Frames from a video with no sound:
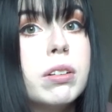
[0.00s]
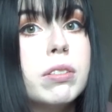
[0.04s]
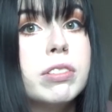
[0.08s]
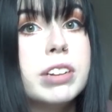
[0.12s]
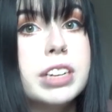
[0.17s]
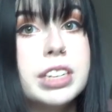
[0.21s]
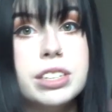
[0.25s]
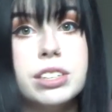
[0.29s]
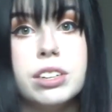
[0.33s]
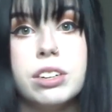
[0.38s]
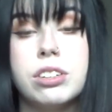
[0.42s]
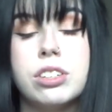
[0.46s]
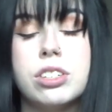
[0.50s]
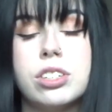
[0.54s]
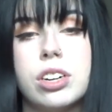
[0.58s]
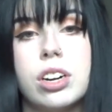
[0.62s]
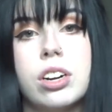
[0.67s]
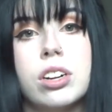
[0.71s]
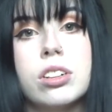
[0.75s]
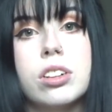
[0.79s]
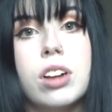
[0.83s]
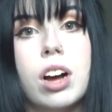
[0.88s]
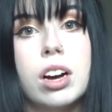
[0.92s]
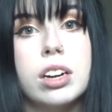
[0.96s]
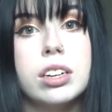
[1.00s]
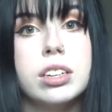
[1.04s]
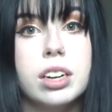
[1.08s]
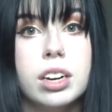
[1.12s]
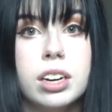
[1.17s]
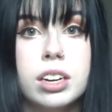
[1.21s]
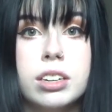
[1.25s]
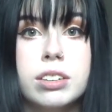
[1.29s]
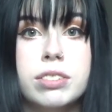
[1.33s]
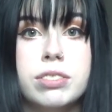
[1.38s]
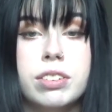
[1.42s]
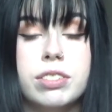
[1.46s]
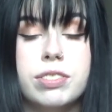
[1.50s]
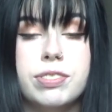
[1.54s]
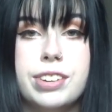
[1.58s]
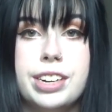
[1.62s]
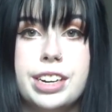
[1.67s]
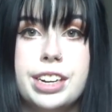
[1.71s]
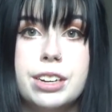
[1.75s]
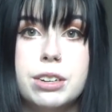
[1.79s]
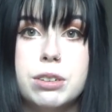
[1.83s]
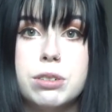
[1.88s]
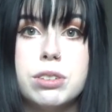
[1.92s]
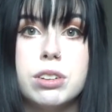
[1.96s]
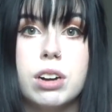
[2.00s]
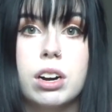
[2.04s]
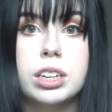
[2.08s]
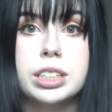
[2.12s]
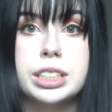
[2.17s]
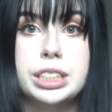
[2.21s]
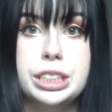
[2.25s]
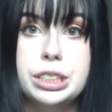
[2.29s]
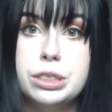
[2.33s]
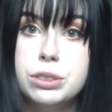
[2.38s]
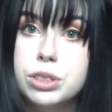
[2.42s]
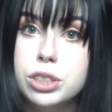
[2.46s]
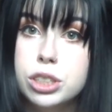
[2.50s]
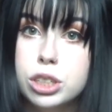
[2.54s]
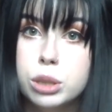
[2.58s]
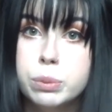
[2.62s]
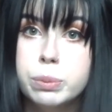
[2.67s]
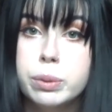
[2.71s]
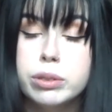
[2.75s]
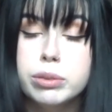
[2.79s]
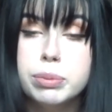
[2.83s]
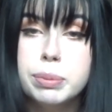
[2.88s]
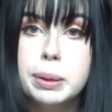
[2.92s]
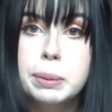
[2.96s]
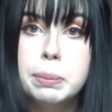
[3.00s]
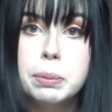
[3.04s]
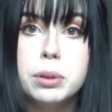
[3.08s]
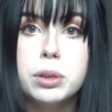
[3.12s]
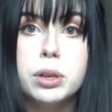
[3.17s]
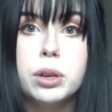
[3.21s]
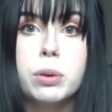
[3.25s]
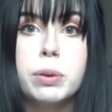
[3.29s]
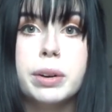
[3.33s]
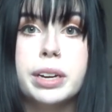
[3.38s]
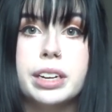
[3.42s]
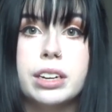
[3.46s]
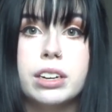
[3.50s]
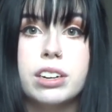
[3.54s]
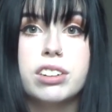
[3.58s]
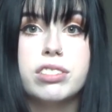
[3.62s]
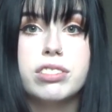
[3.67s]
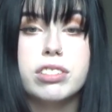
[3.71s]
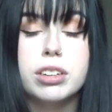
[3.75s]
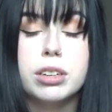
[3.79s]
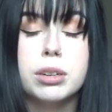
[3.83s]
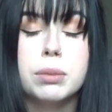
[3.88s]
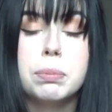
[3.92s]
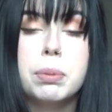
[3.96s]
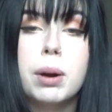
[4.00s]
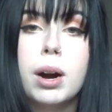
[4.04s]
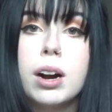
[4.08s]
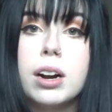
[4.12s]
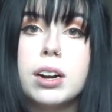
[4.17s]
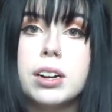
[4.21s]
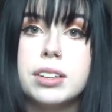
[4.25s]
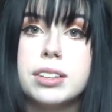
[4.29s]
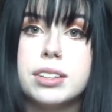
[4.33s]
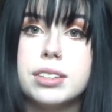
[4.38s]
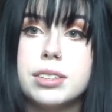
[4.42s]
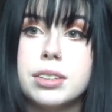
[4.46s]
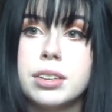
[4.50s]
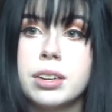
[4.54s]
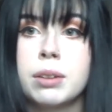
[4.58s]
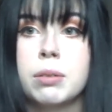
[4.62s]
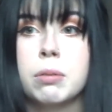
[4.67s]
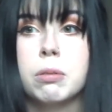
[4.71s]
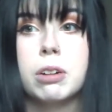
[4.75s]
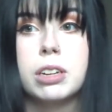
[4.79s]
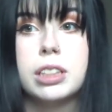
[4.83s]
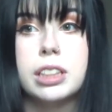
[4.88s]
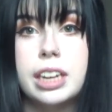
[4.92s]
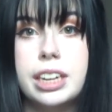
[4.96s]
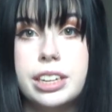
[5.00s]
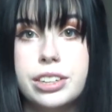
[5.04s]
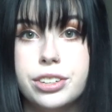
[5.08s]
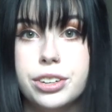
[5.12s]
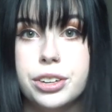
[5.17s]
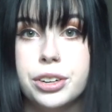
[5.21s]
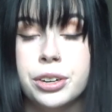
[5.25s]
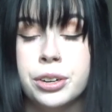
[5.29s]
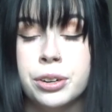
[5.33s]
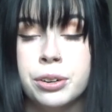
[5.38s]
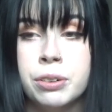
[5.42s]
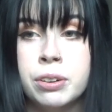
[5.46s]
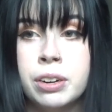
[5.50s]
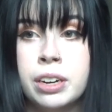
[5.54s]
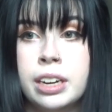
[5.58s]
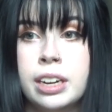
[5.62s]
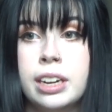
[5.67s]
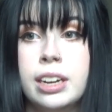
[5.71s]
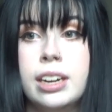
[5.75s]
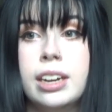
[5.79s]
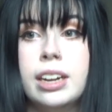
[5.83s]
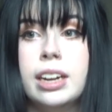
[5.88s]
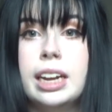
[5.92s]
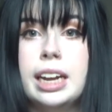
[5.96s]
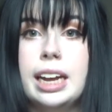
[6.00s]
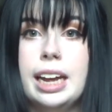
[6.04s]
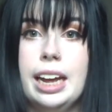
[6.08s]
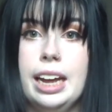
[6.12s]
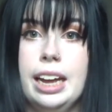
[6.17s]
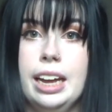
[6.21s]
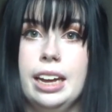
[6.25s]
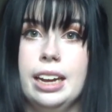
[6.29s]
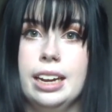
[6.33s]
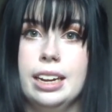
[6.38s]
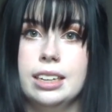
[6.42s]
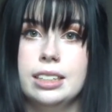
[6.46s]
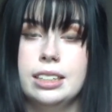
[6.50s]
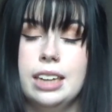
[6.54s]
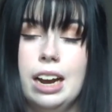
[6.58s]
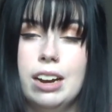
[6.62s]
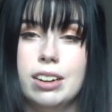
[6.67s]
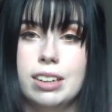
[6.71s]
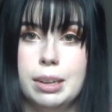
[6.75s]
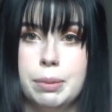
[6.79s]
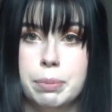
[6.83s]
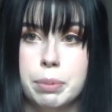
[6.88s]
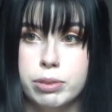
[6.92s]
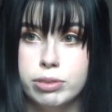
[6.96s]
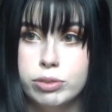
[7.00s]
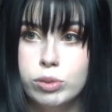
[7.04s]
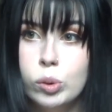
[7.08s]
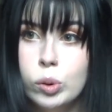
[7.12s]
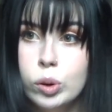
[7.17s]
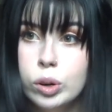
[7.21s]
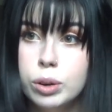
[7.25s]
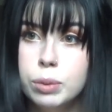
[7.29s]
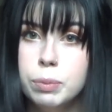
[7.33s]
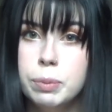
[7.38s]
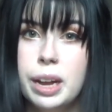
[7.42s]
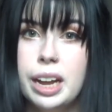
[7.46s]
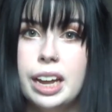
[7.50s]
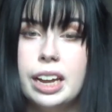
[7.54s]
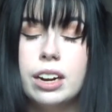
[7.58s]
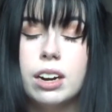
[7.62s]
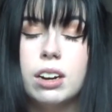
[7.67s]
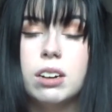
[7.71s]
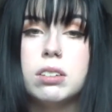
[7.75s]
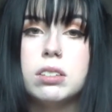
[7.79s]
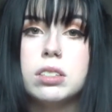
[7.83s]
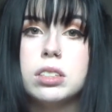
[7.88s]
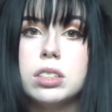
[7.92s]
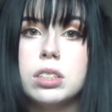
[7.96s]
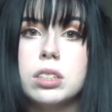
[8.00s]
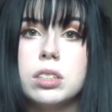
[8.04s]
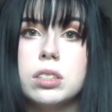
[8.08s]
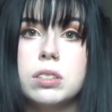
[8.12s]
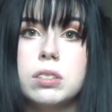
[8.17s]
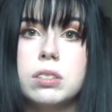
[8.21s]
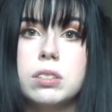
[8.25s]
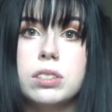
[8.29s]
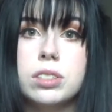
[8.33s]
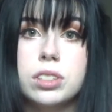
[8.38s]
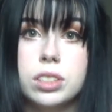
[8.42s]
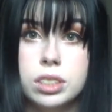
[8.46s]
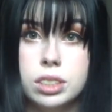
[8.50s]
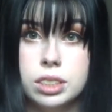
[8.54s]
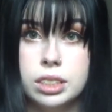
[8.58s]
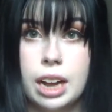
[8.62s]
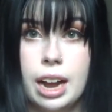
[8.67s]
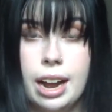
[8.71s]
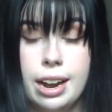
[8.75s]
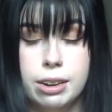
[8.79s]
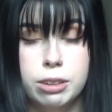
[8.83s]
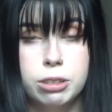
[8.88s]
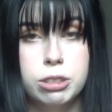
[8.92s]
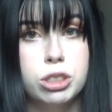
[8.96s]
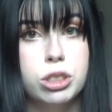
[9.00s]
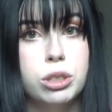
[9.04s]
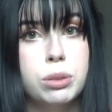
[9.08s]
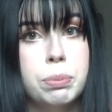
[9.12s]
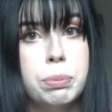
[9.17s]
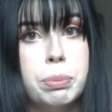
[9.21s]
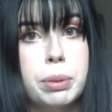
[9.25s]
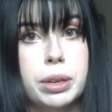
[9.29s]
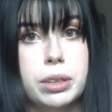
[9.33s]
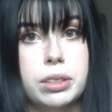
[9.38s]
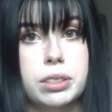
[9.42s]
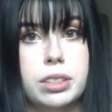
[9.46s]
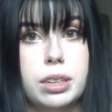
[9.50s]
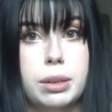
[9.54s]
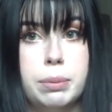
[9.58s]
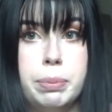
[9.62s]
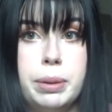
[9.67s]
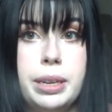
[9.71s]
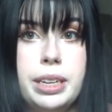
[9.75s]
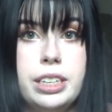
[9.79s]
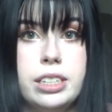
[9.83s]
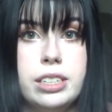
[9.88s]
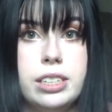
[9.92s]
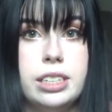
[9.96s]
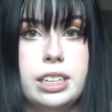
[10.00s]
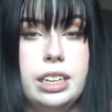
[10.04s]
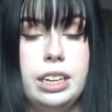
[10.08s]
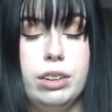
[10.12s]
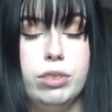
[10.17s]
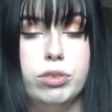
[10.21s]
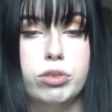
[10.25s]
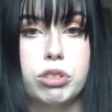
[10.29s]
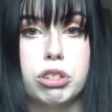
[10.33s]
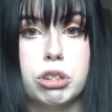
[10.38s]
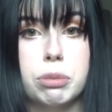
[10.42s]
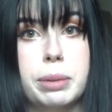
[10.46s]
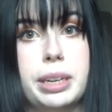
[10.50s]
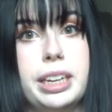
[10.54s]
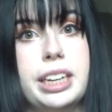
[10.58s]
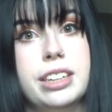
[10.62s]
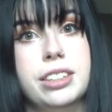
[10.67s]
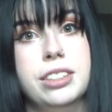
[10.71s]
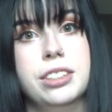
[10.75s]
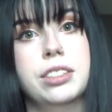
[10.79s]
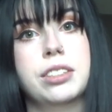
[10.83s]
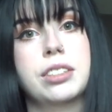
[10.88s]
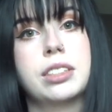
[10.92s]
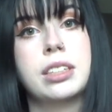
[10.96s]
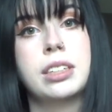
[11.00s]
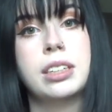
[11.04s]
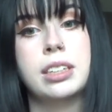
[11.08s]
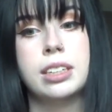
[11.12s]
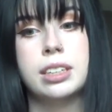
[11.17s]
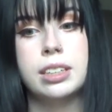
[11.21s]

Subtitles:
researched a lot of videos on YouTube of people going over parts, what they do, and how they perform, and also just how to build a PC for beginners.